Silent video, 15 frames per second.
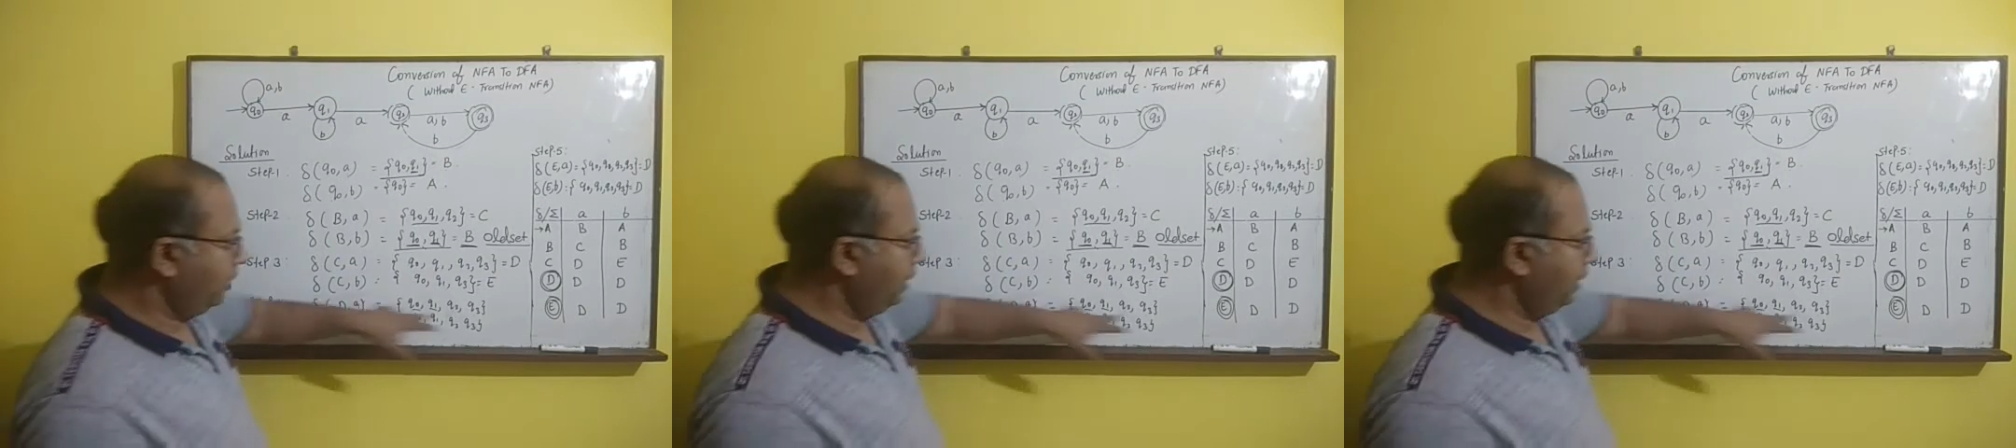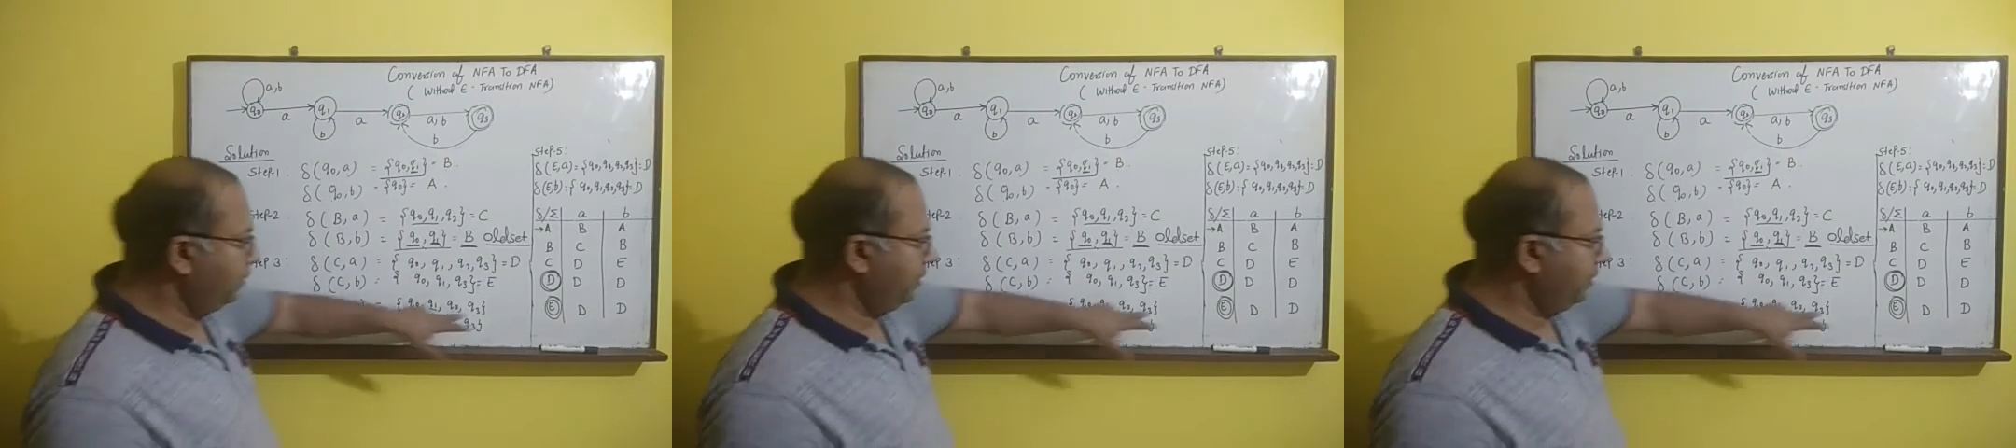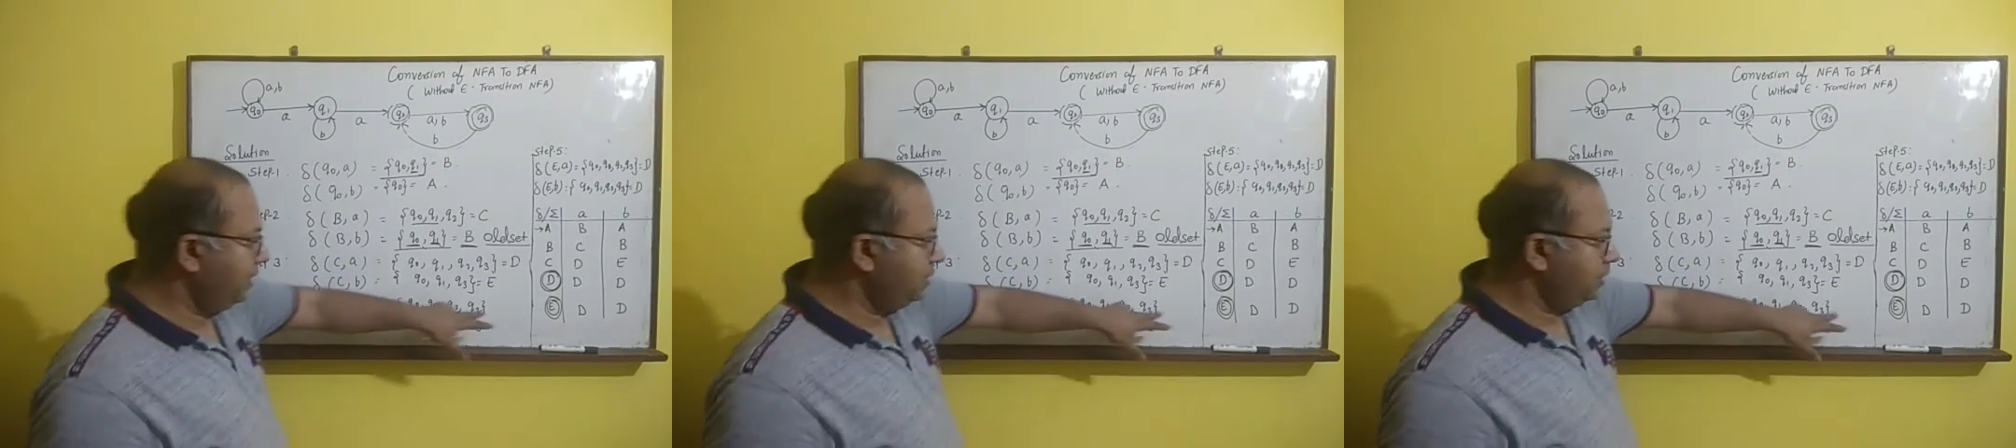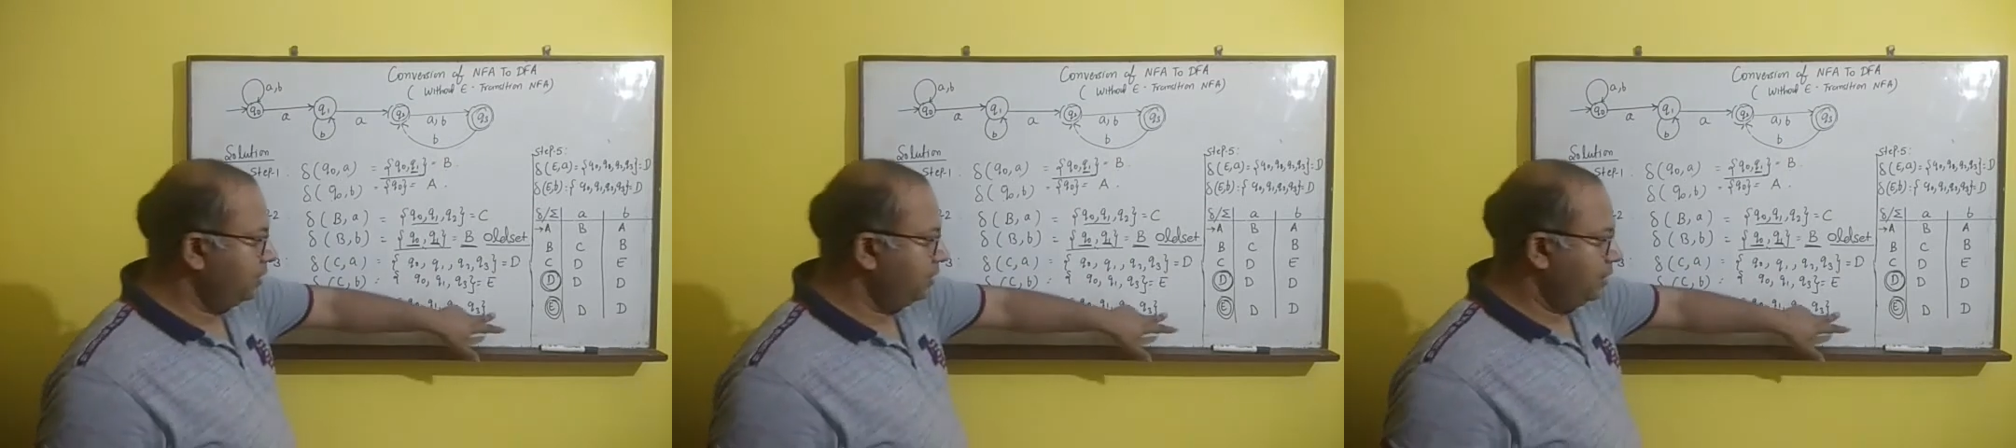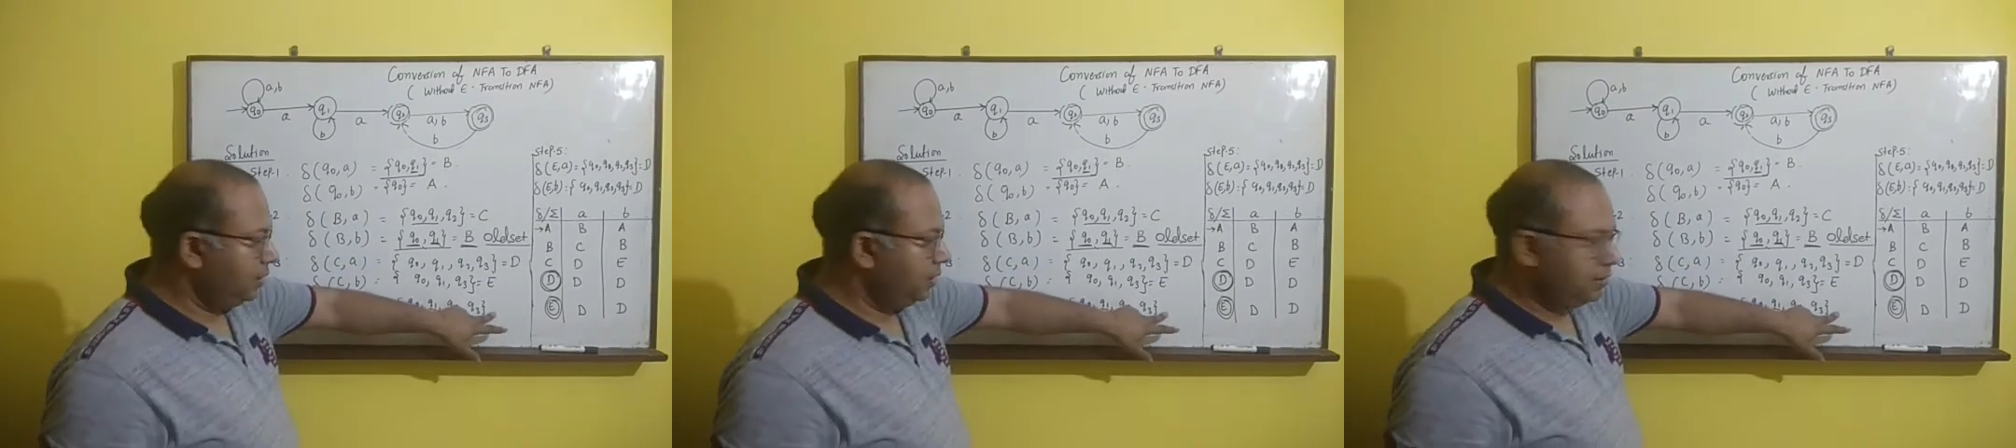it means
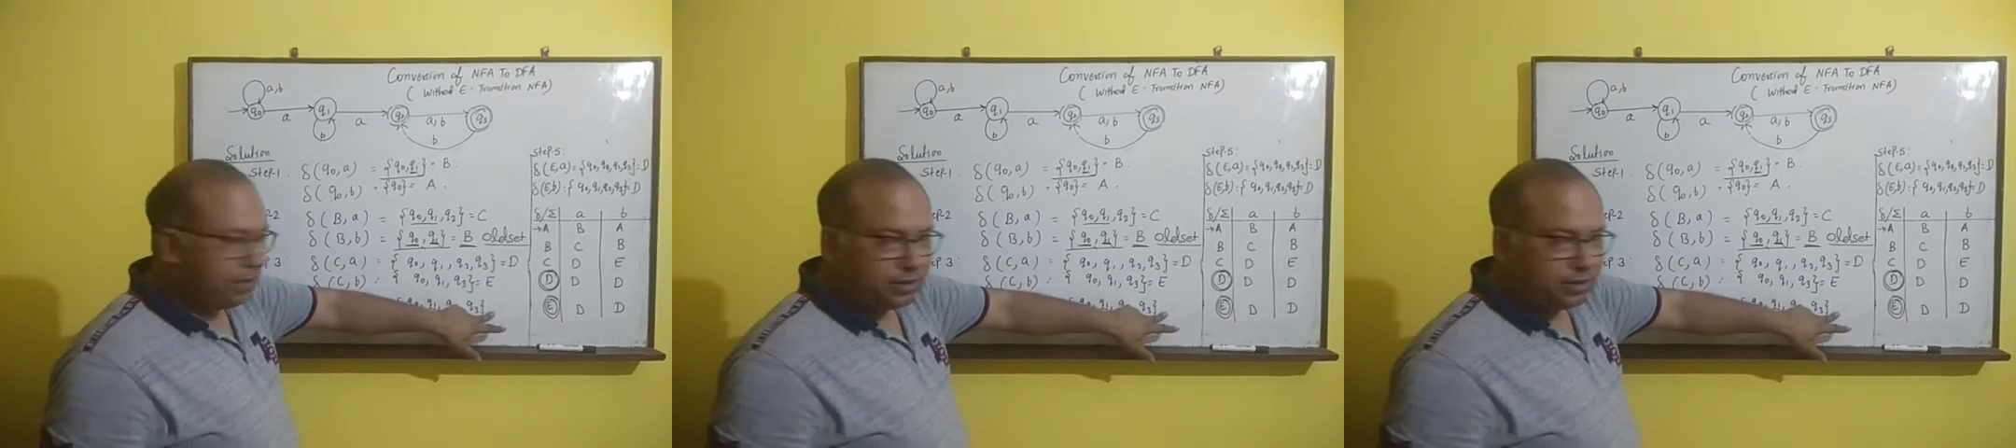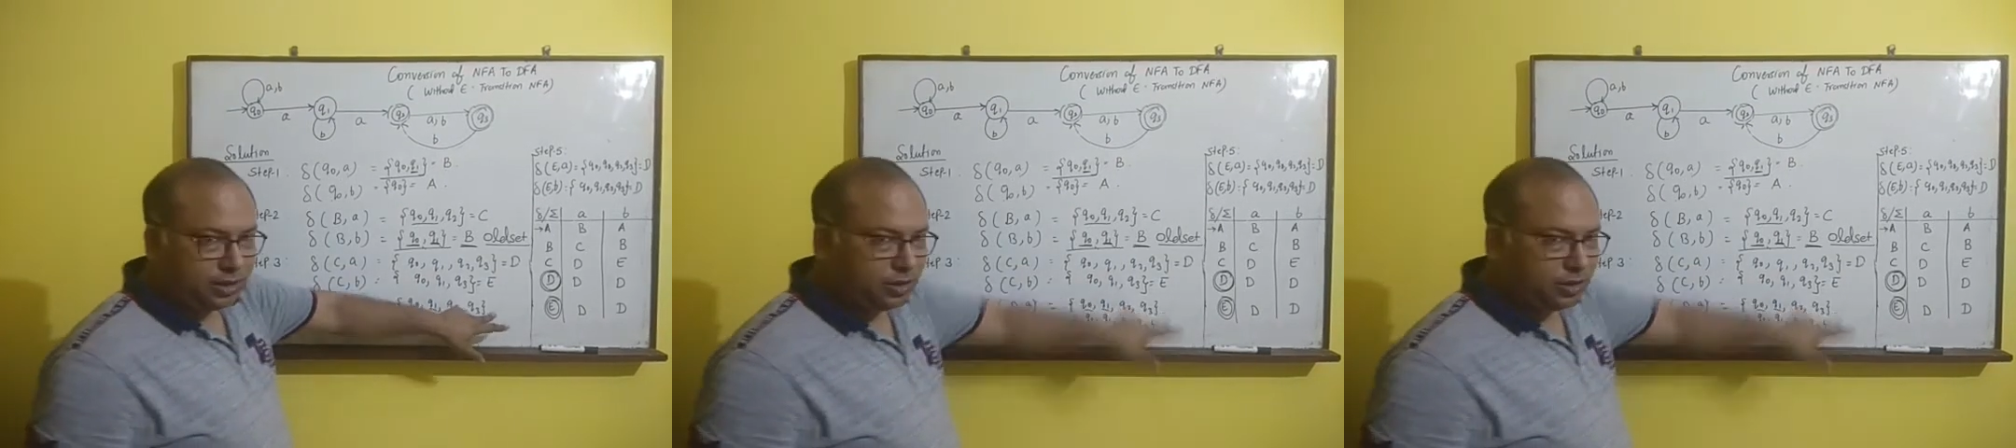this is